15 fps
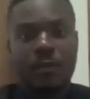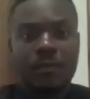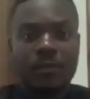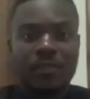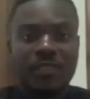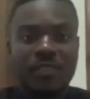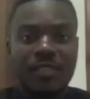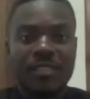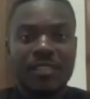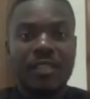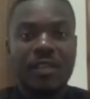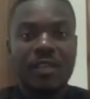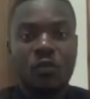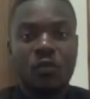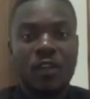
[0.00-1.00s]
setting
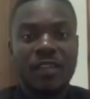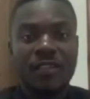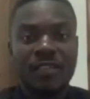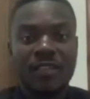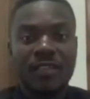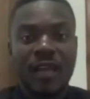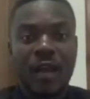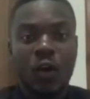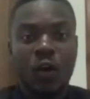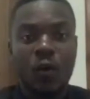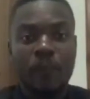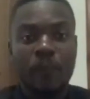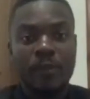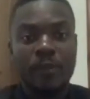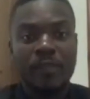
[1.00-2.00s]
a goal and then
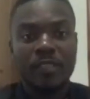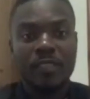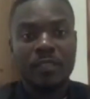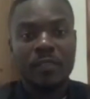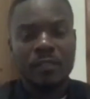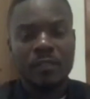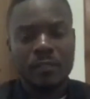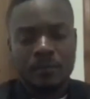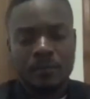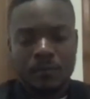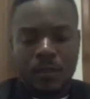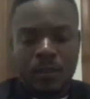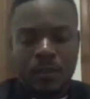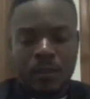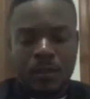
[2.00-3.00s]
accomplishing it.
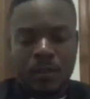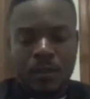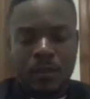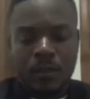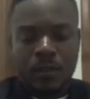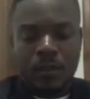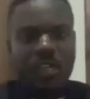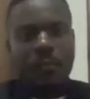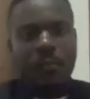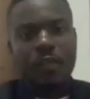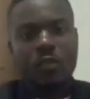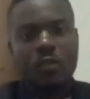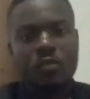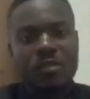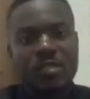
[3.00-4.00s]
Now,
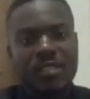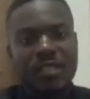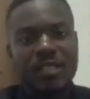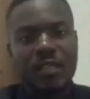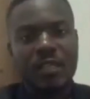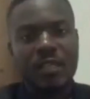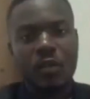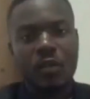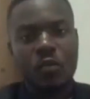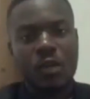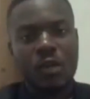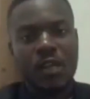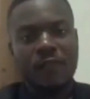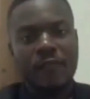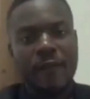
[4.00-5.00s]
somebody could set a goal,
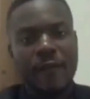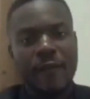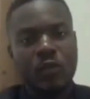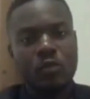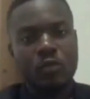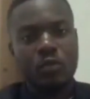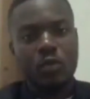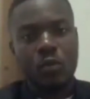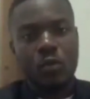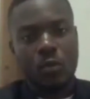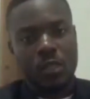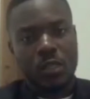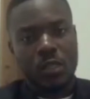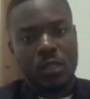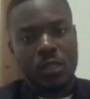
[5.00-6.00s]
a very good goal,
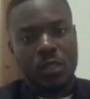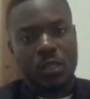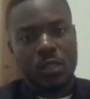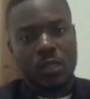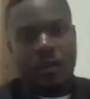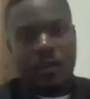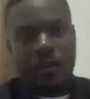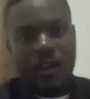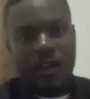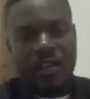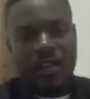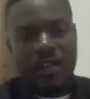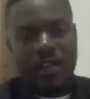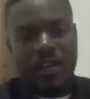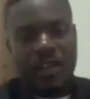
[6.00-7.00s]

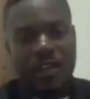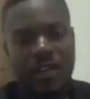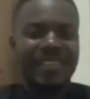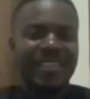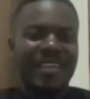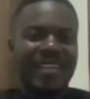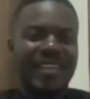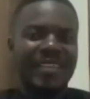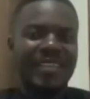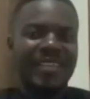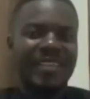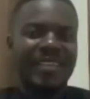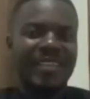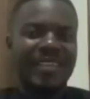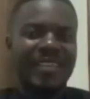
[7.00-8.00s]
and then
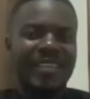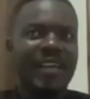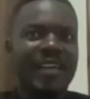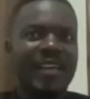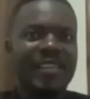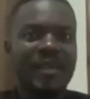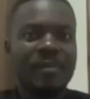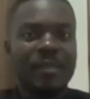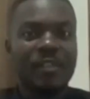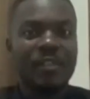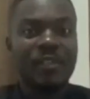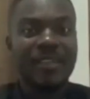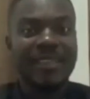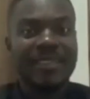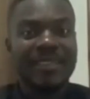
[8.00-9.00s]
later in the
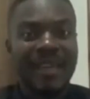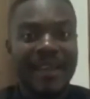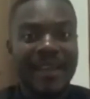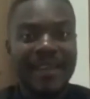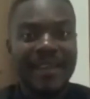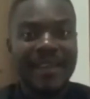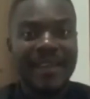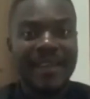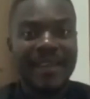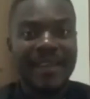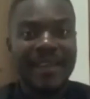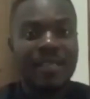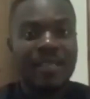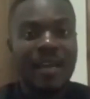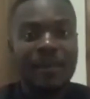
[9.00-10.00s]
middle get tired and
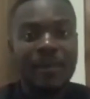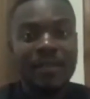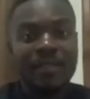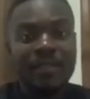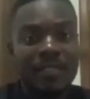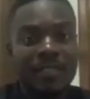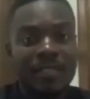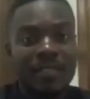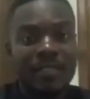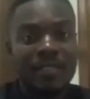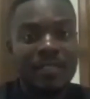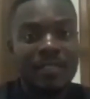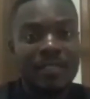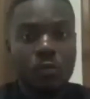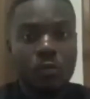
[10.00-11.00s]
then abandon the
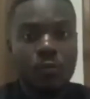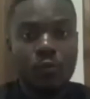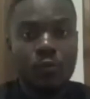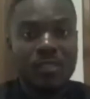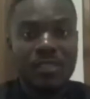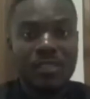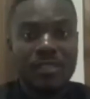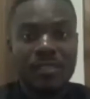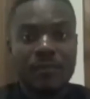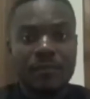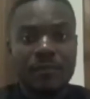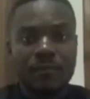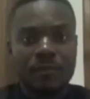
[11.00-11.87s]
whole process.